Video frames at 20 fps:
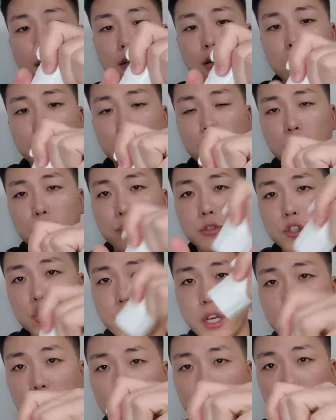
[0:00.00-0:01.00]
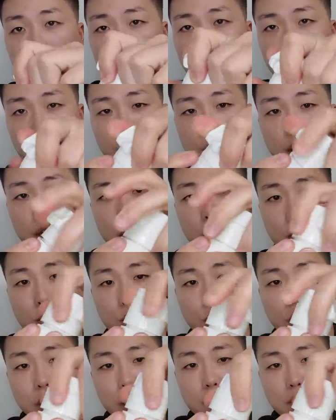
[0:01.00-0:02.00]
you know, shake it up a little bit,
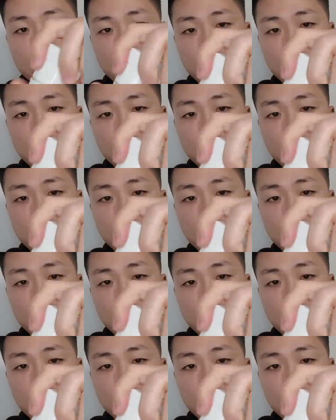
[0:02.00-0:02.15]
grind it